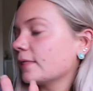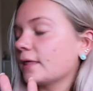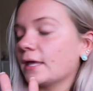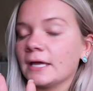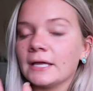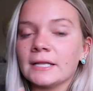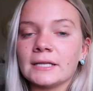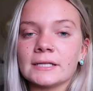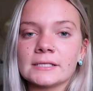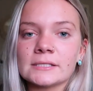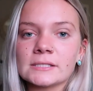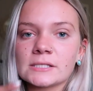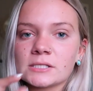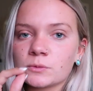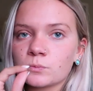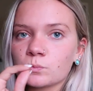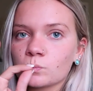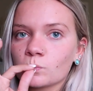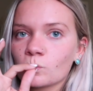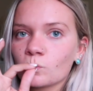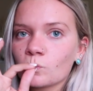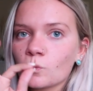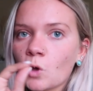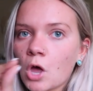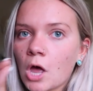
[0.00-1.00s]
and it's
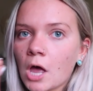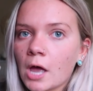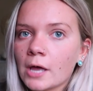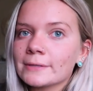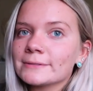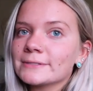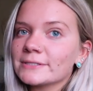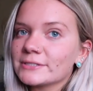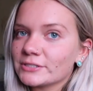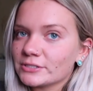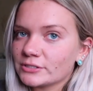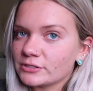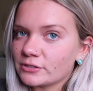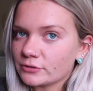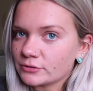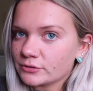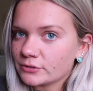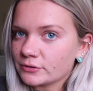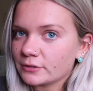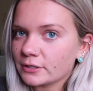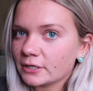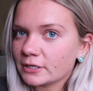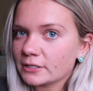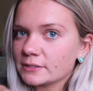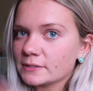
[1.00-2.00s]
so,
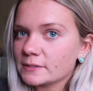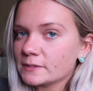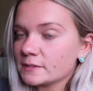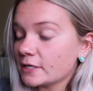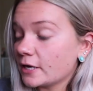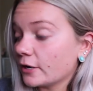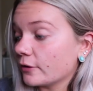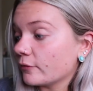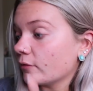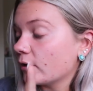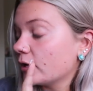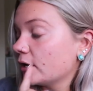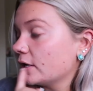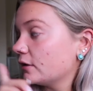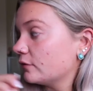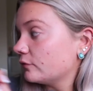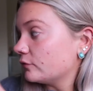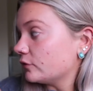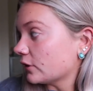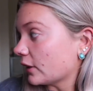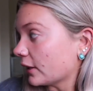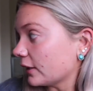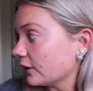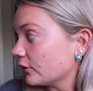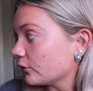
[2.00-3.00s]
so good. So
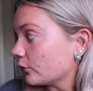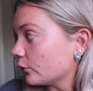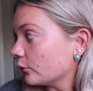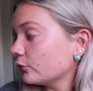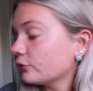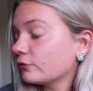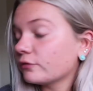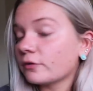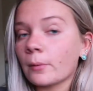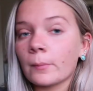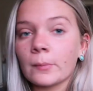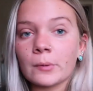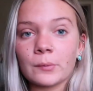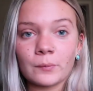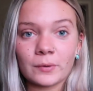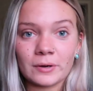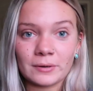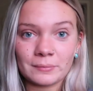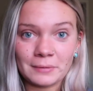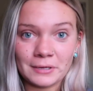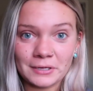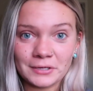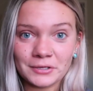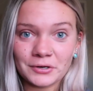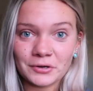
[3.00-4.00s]
if you like cold foam and want
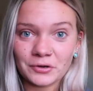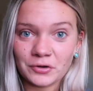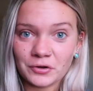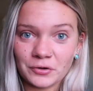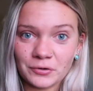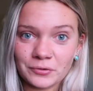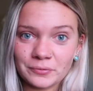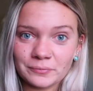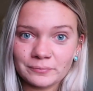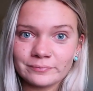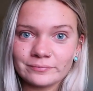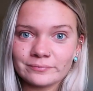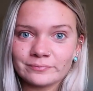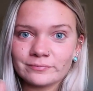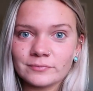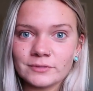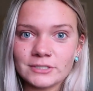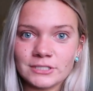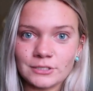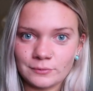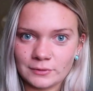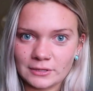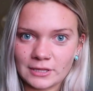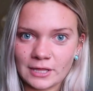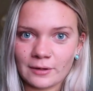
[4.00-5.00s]
to make it at home,
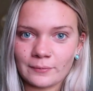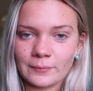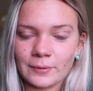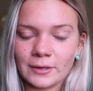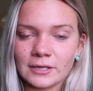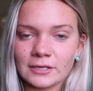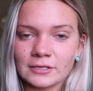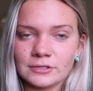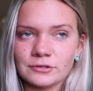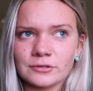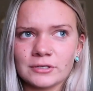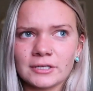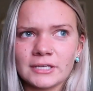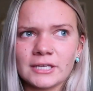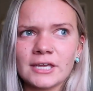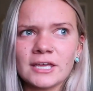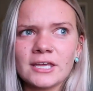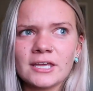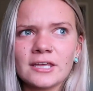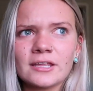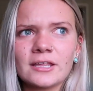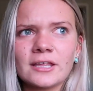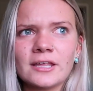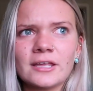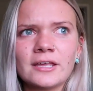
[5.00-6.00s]
do it that way. You can
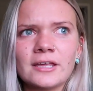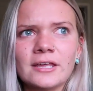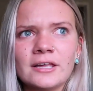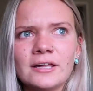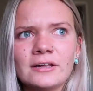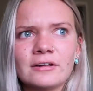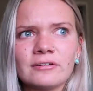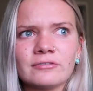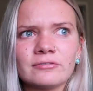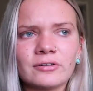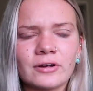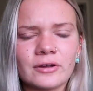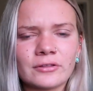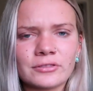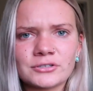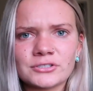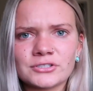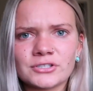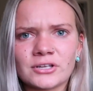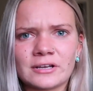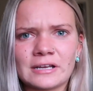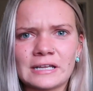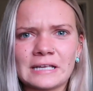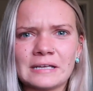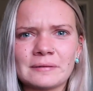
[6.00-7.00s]
get frothers on